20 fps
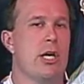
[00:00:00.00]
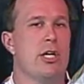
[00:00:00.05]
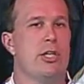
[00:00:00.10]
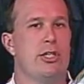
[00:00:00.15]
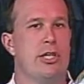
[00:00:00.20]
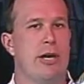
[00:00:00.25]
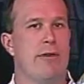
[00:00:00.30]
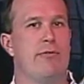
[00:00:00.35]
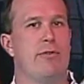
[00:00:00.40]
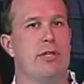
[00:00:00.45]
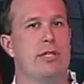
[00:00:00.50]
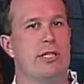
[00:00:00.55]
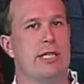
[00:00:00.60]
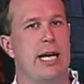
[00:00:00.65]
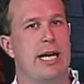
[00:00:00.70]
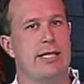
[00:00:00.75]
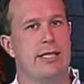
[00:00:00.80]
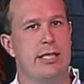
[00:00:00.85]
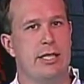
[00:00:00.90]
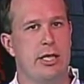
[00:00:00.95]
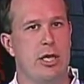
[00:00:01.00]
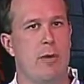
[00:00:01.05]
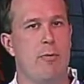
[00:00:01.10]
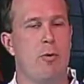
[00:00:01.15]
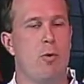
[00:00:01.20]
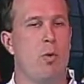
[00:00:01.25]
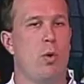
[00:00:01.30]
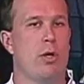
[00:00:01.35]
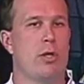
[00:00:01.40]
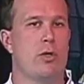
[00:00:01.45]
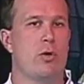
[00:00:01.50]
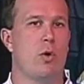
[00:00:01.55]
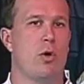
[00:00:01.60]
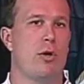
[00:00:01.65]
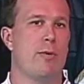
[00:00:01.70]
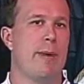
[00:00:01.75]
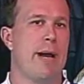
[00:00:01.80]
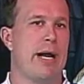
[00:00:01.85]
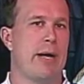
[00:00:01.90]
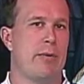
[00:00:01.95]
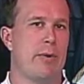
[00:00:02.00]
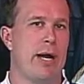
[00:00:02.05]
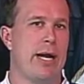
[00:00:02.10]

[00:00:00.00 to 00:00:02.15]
Jeff, this guy's the number one quarterback mm -hmm.